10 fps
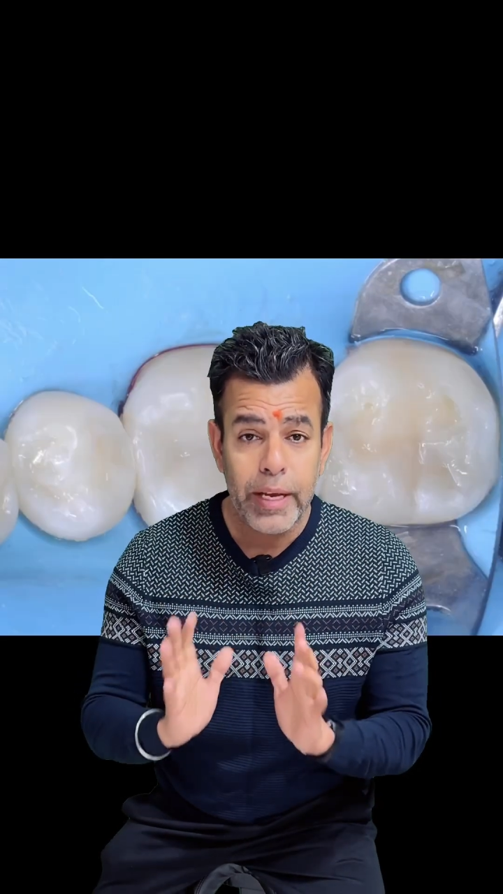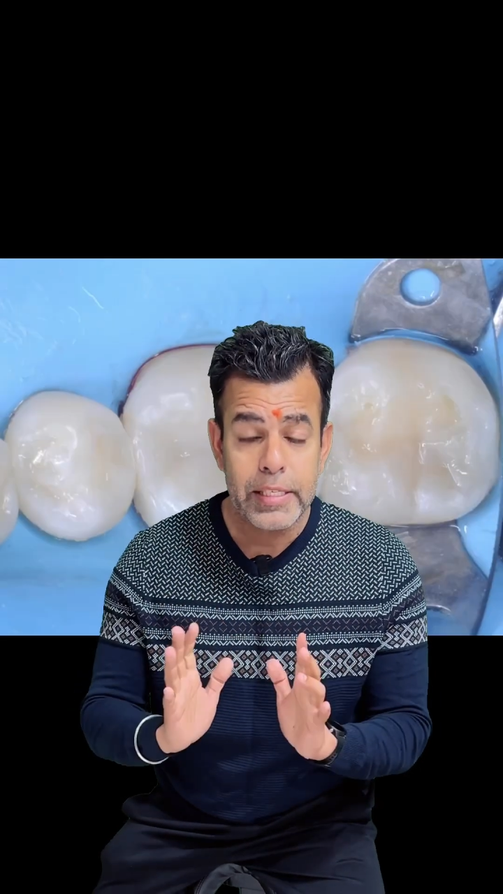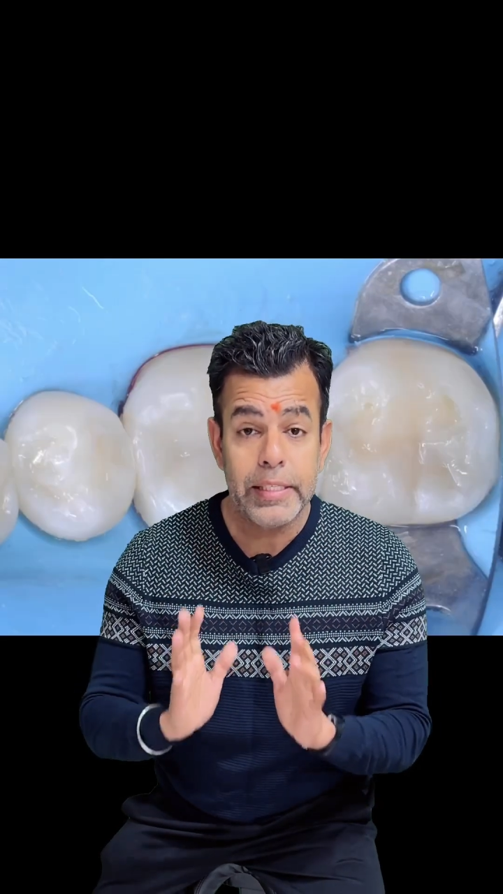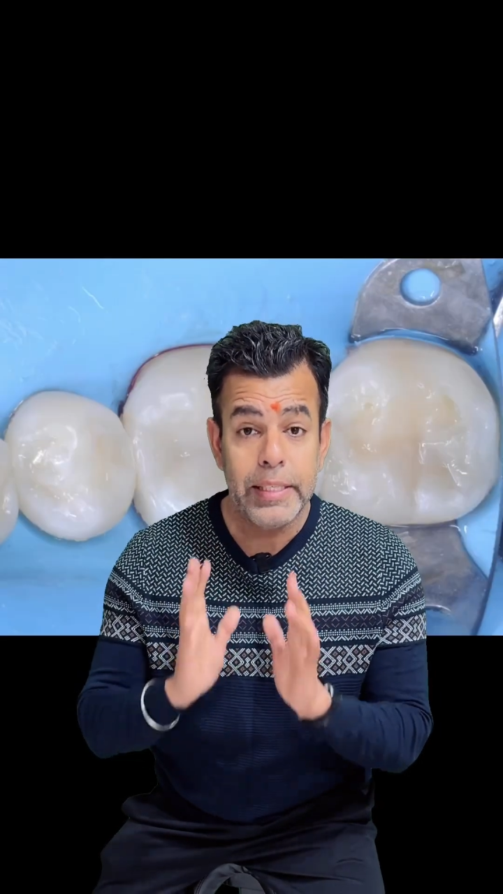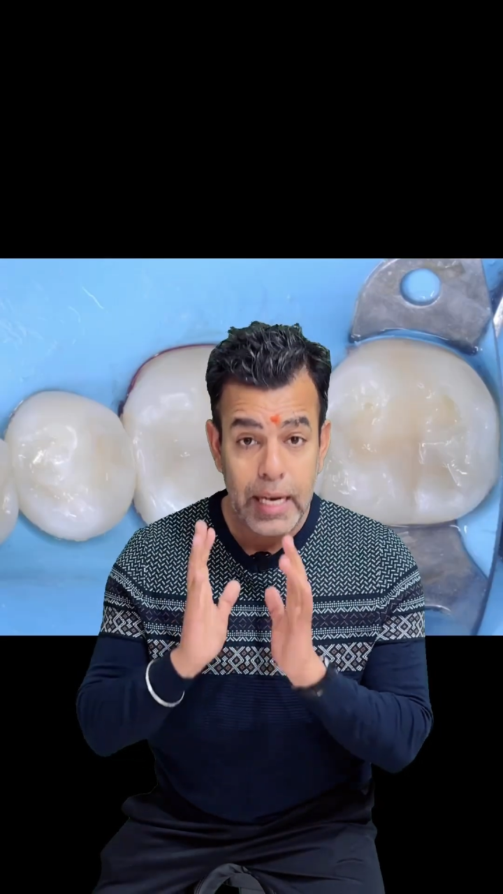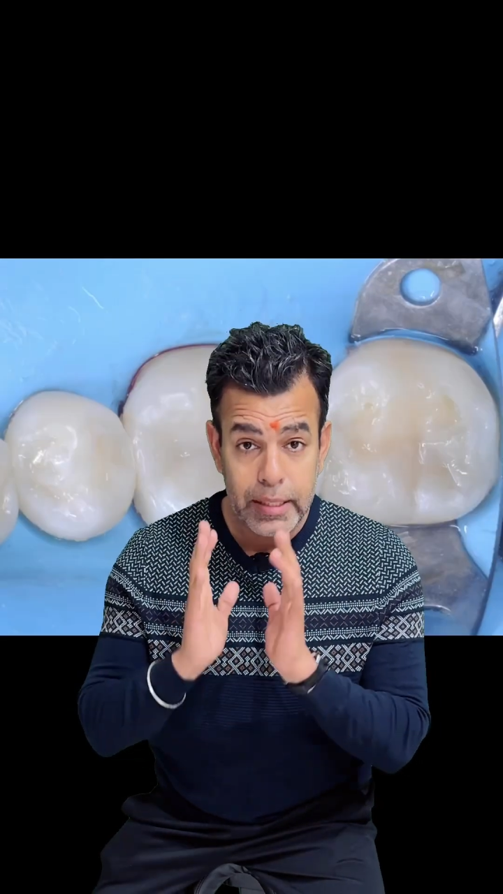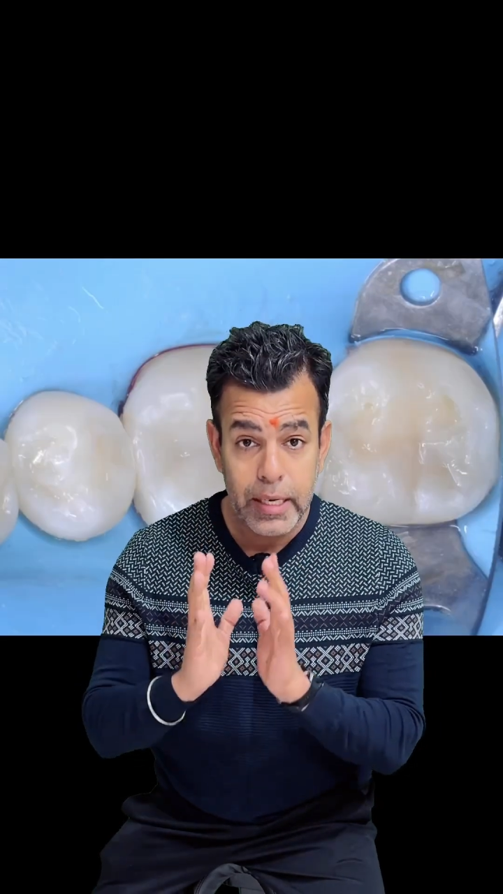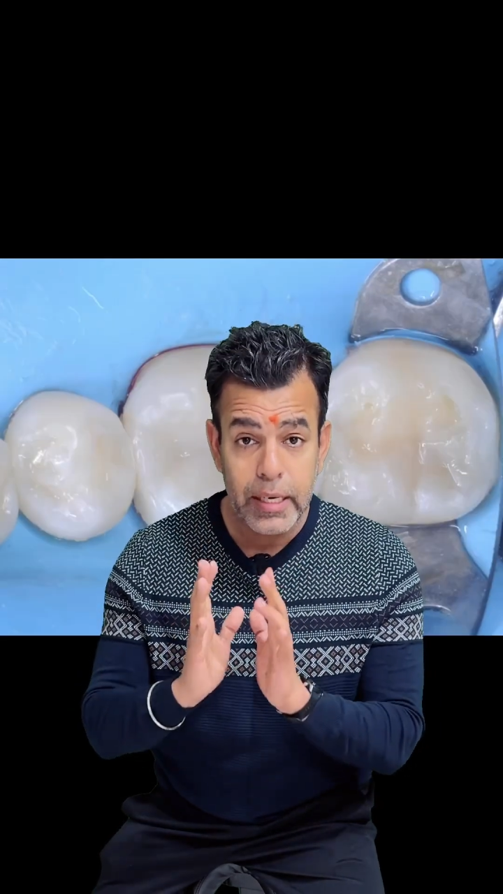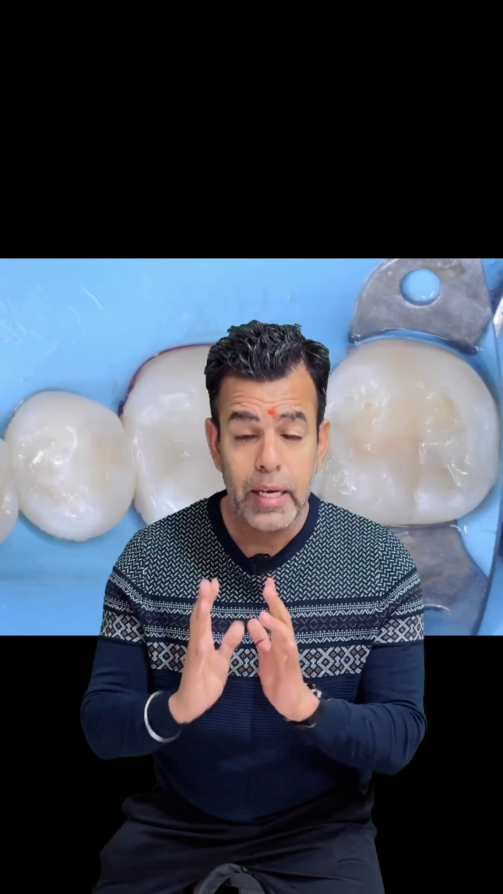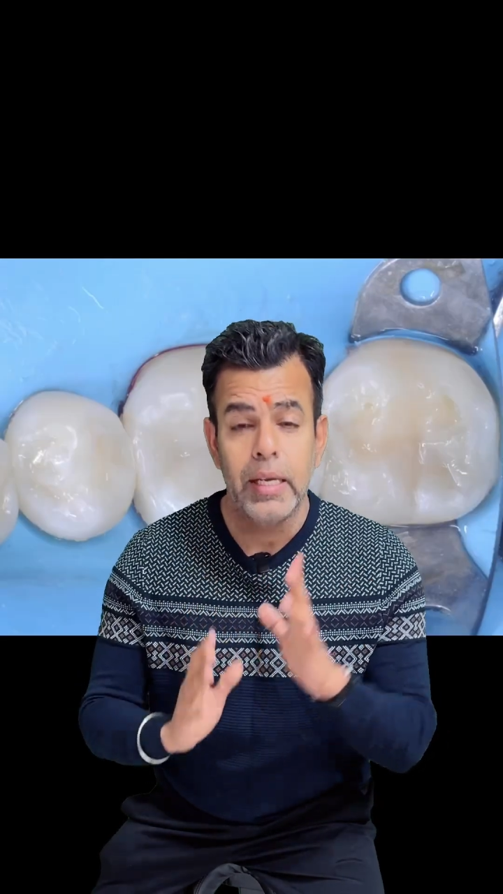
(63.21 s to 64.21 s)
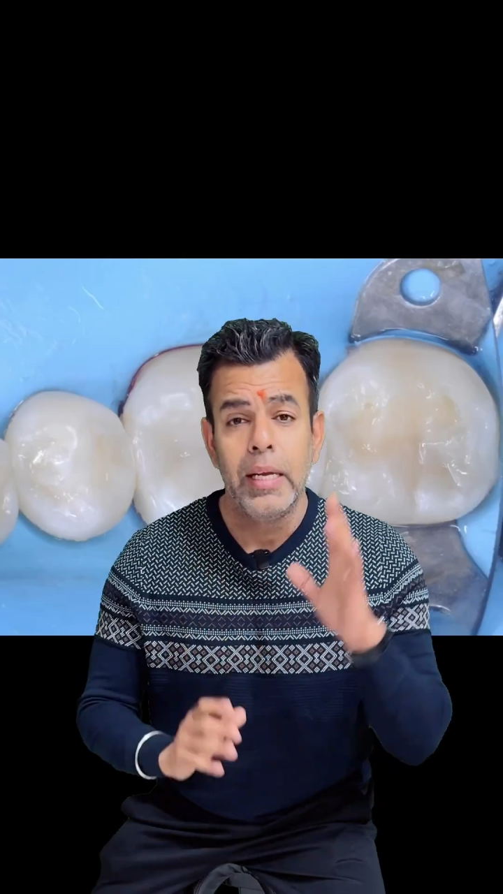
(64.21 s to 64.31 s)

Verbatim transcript: waste. Yaad rakhna.